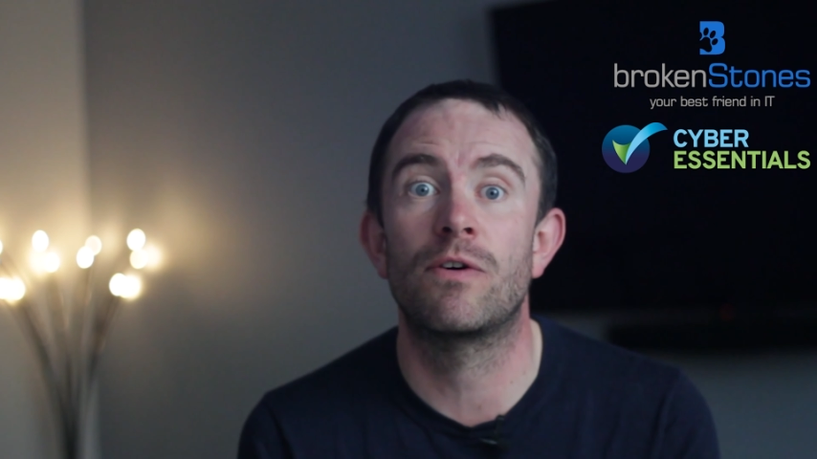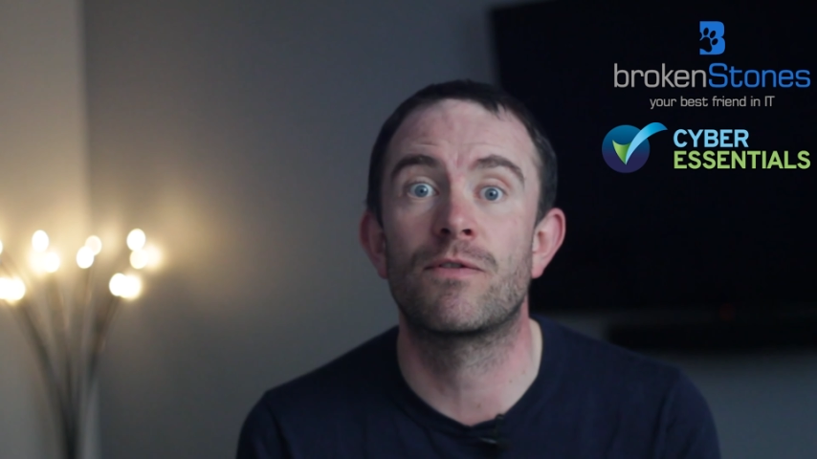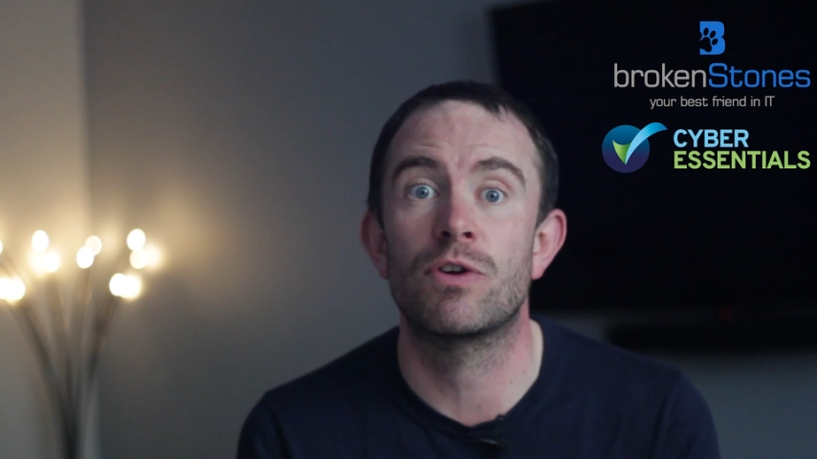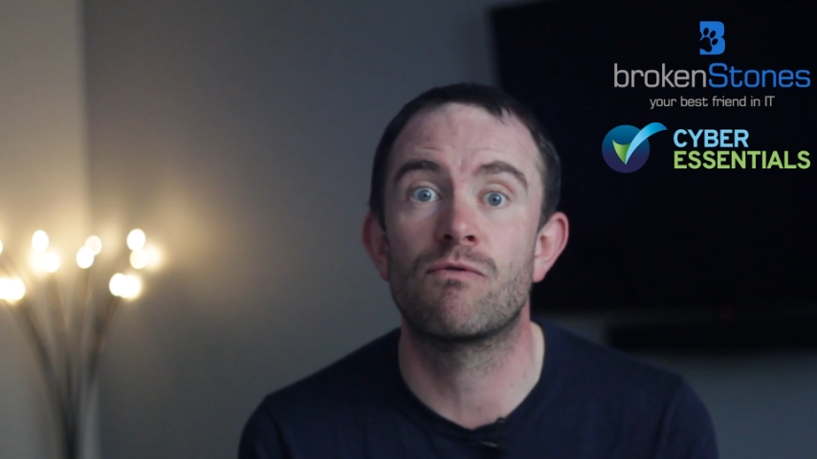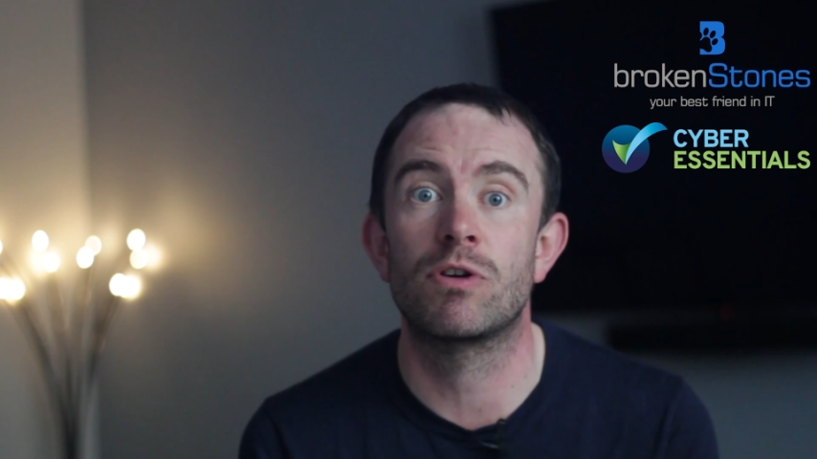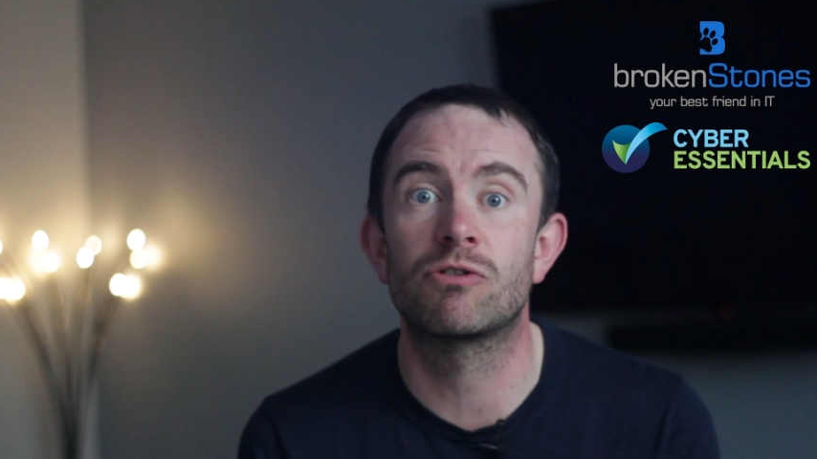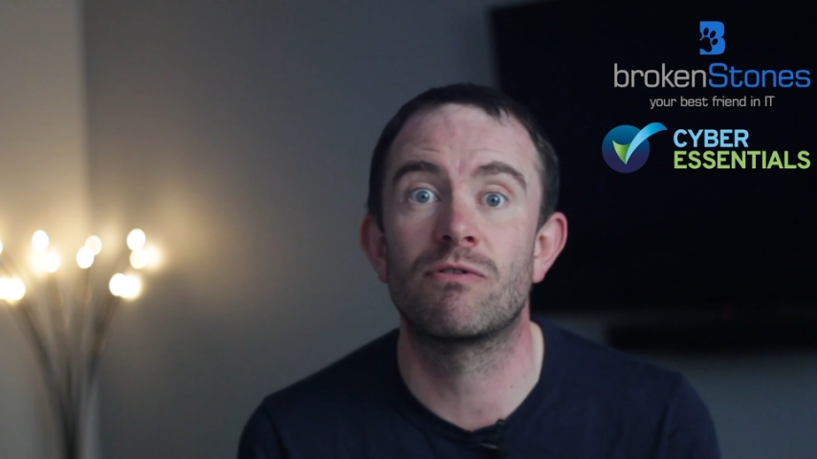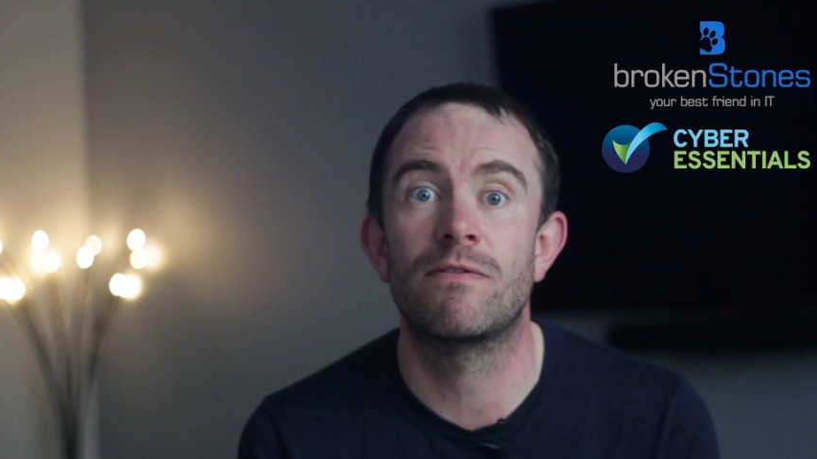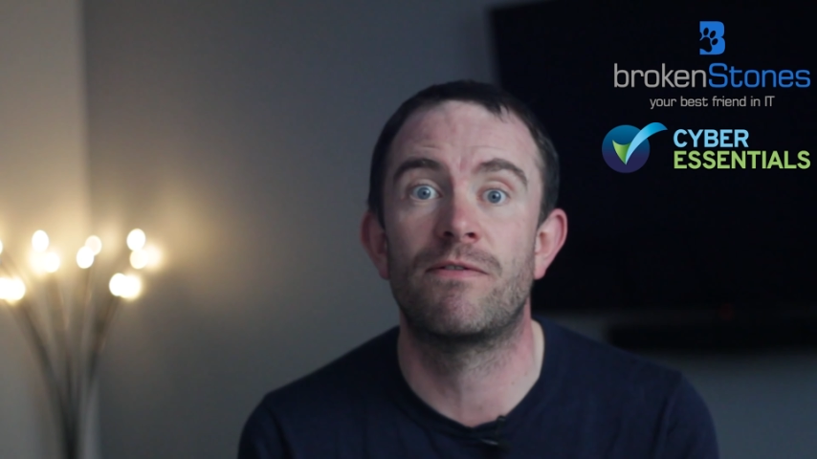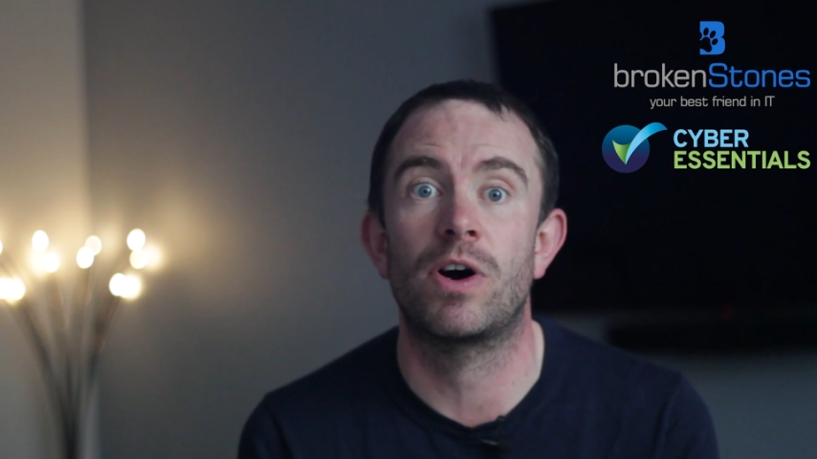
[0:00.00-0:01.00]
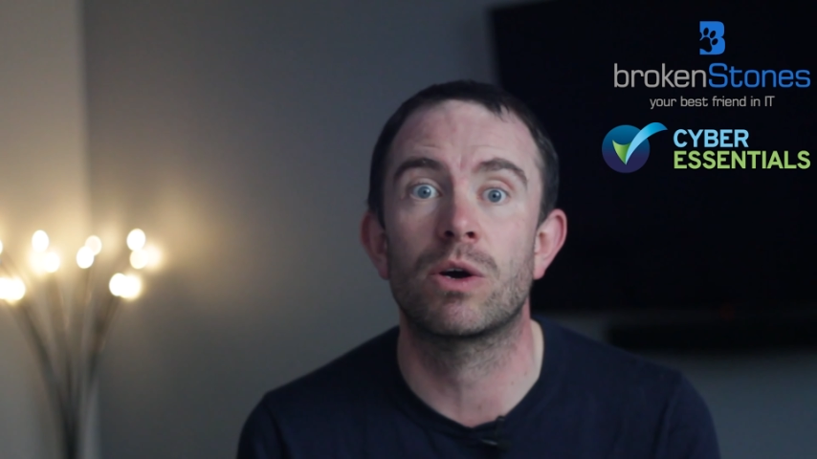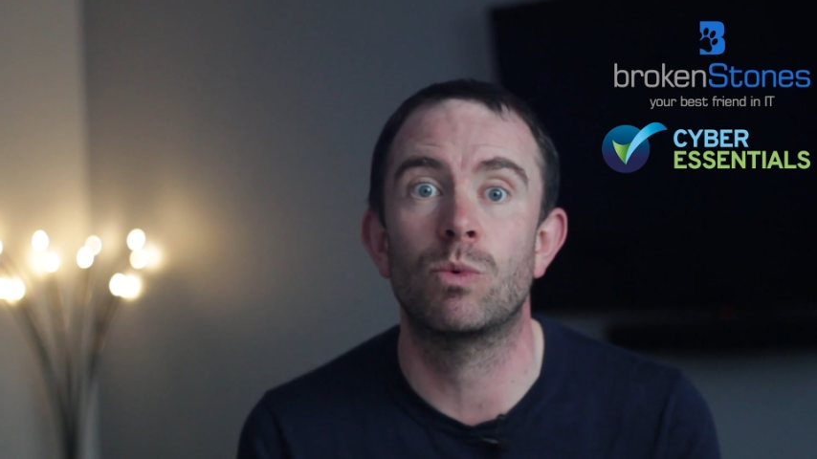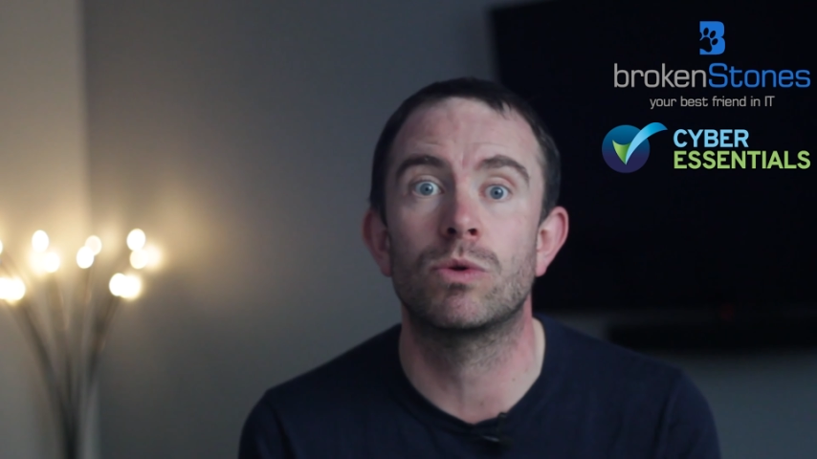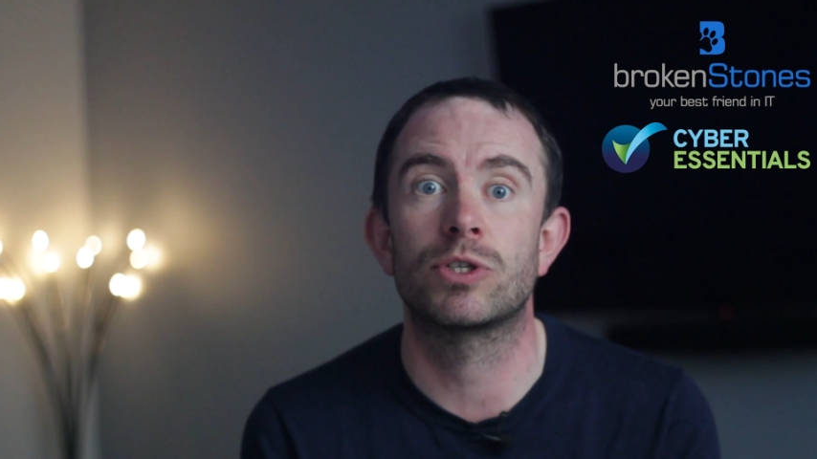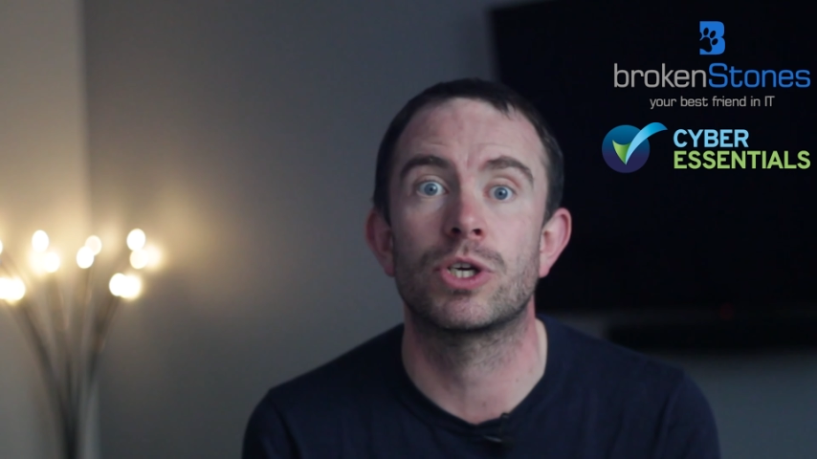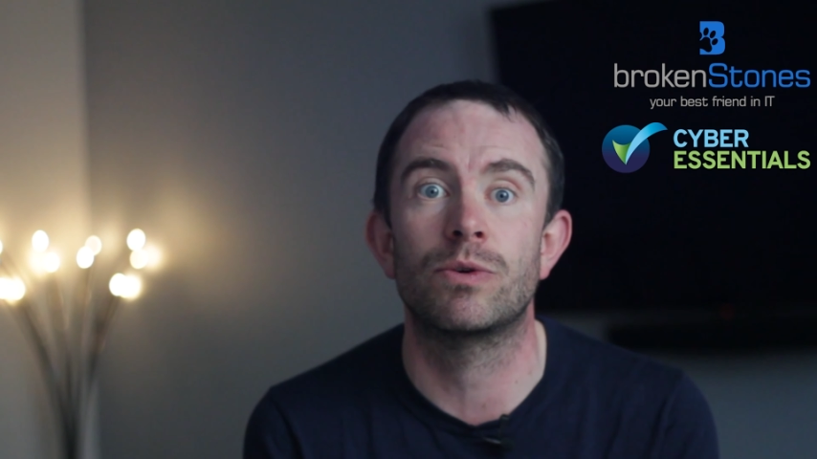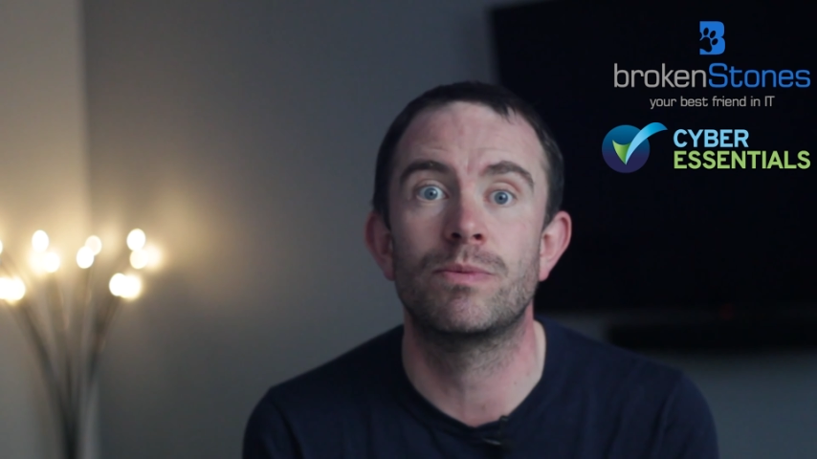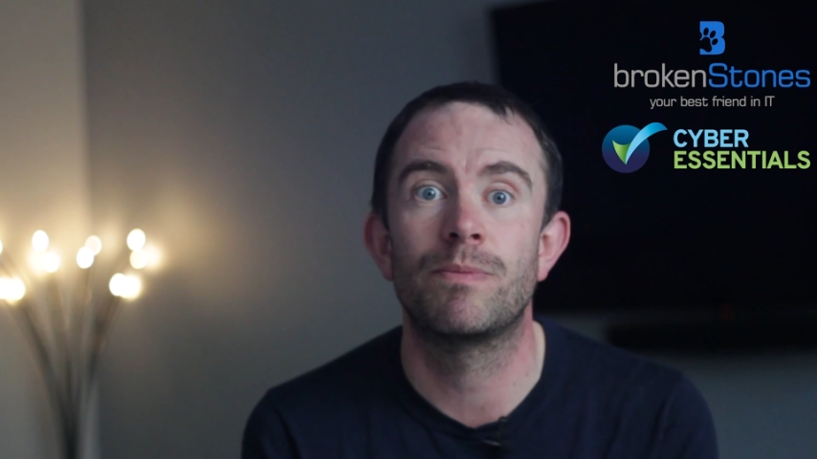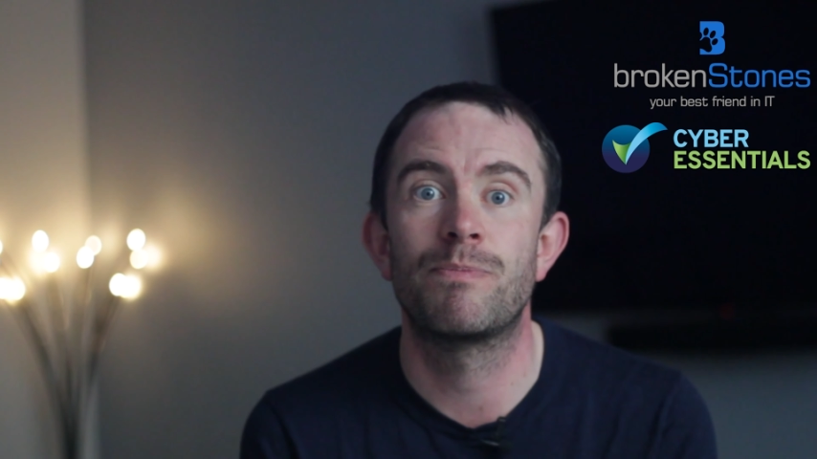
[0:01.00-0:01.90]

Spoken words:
of your router and firewall too.